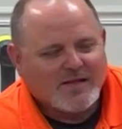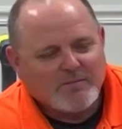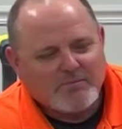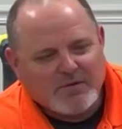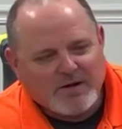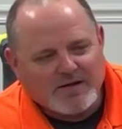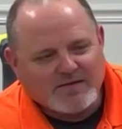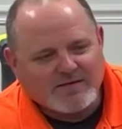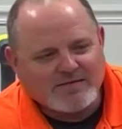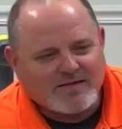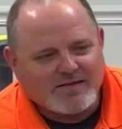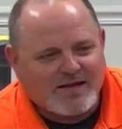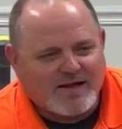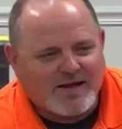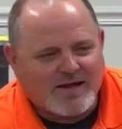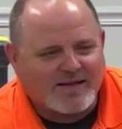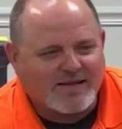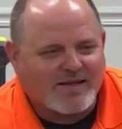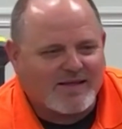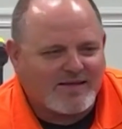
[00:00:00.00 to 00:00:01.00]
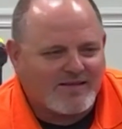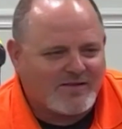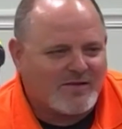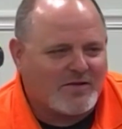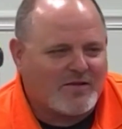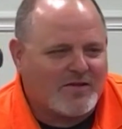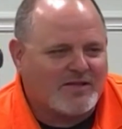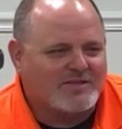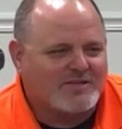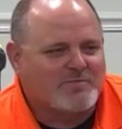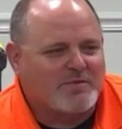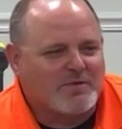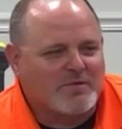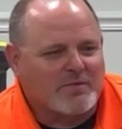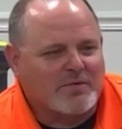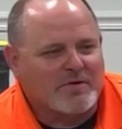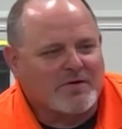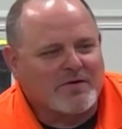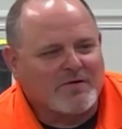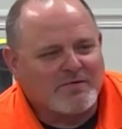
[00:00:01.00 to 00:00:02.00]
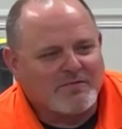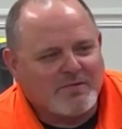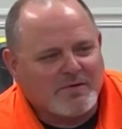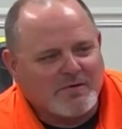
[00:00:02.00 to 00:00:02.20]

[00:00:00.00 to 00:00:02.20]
But I, you know, let's be real.